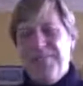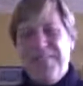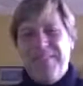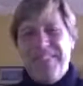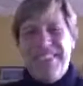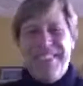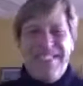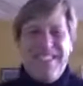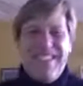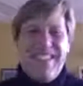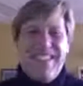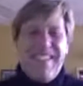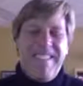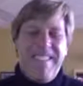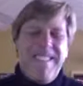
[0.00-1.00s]

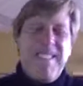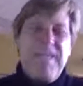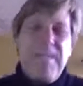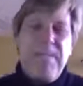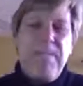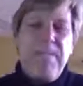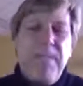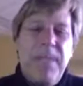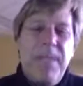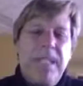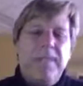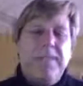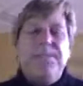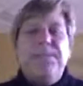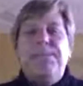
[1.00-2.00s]

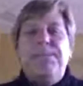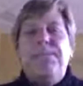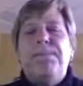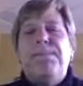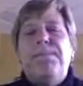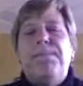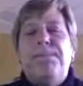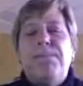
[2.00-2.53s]
The person shown says nothing.